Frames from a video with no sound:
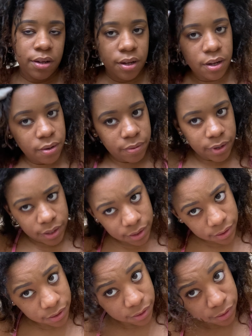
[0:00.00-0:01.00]
All right,
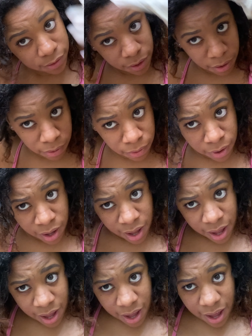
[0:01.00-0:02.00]
so
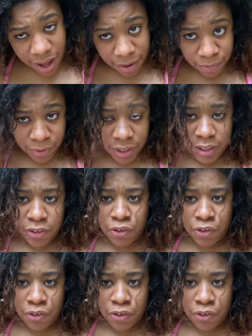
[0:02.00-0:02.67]
I really